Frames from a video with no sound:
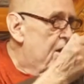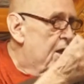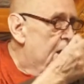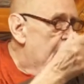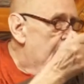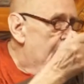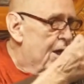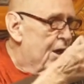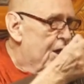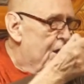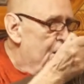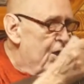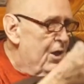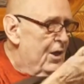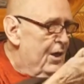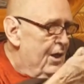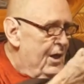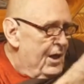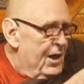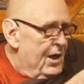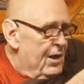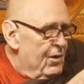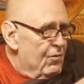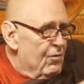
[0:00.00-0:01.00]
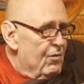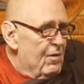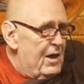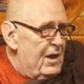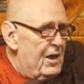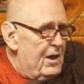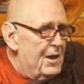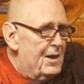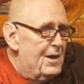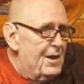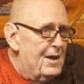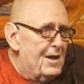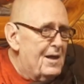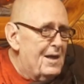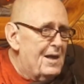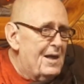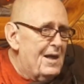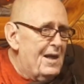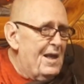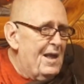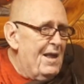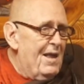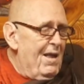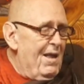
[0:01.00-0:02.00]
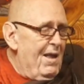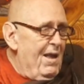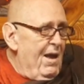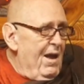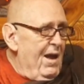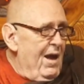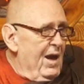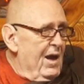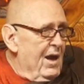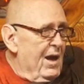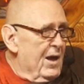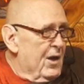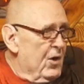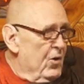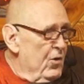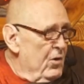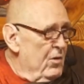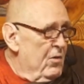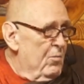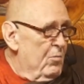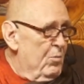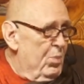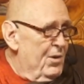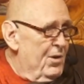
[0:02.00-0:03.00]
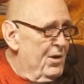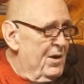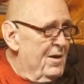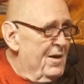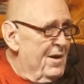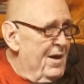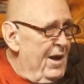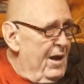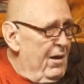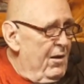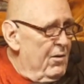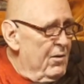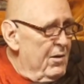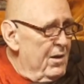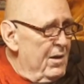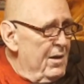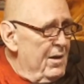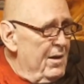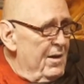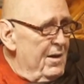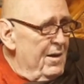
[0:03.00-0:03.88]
You gotta, you gotta read it." I couldn't put it down.